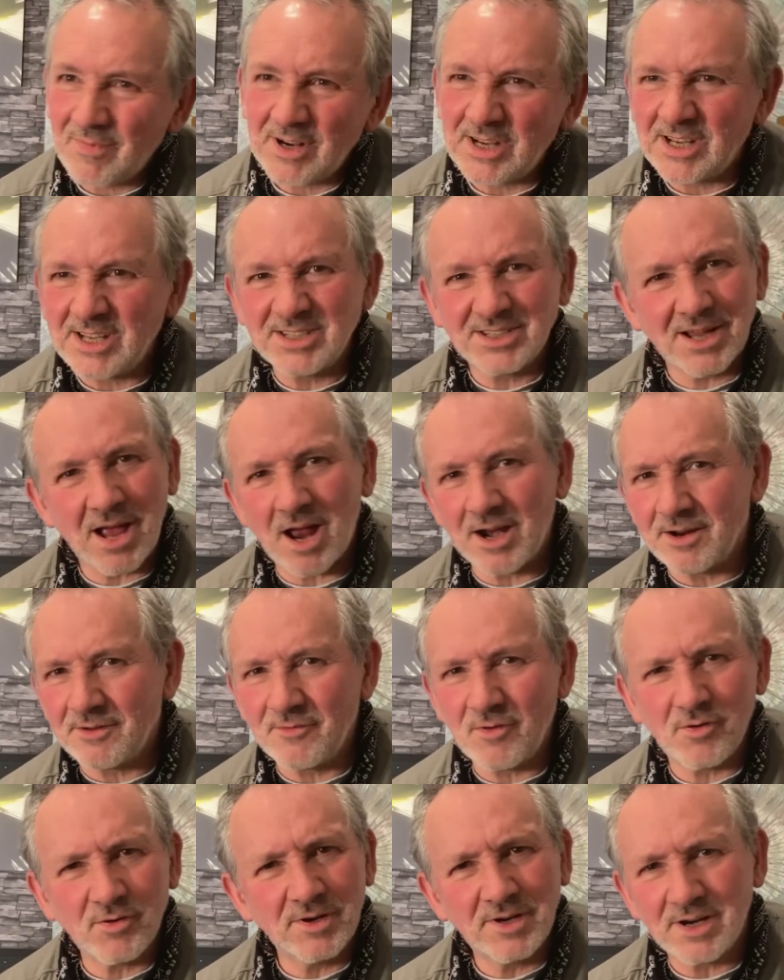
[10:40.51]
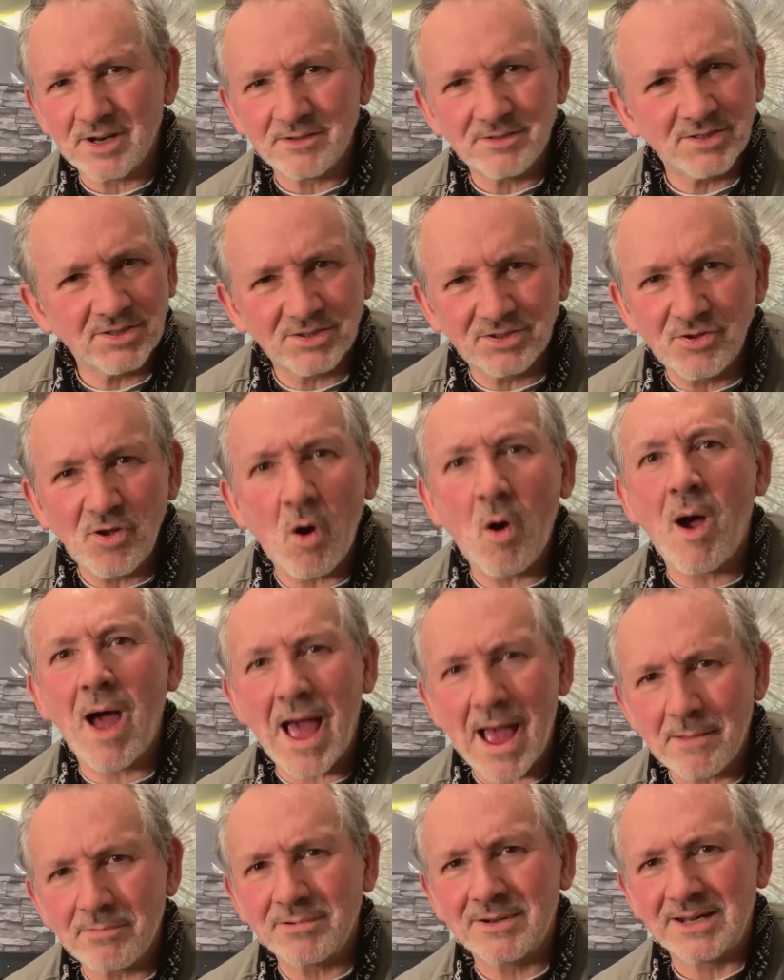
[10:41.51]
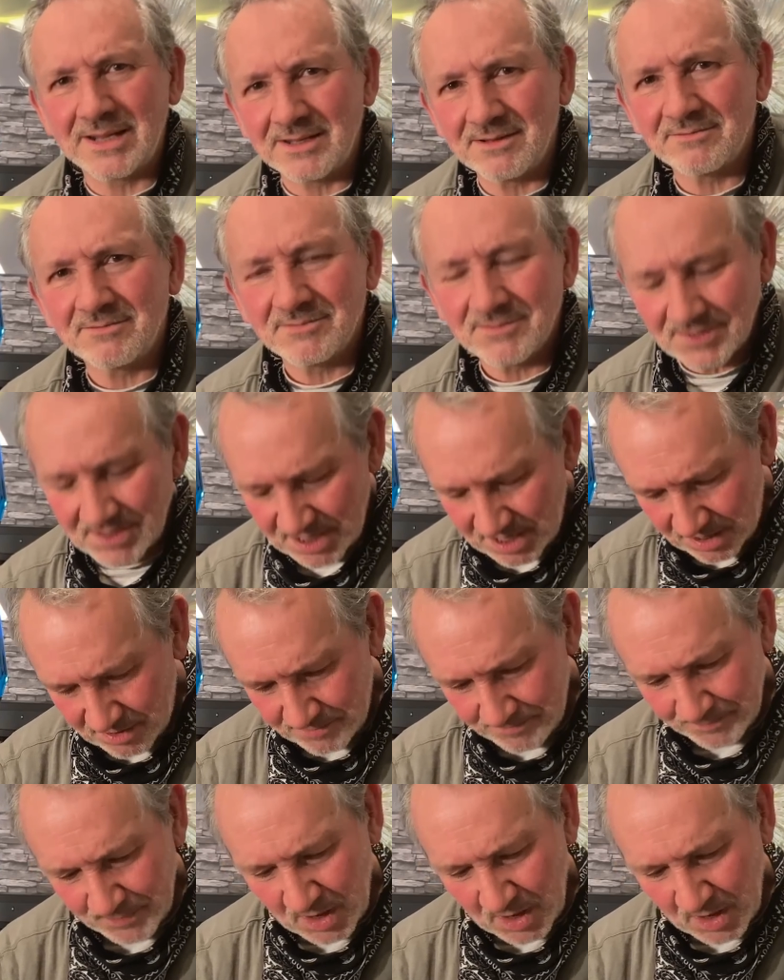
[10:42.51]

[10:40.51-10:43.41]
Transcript: it's kind of not, you know, it's not happening, you know.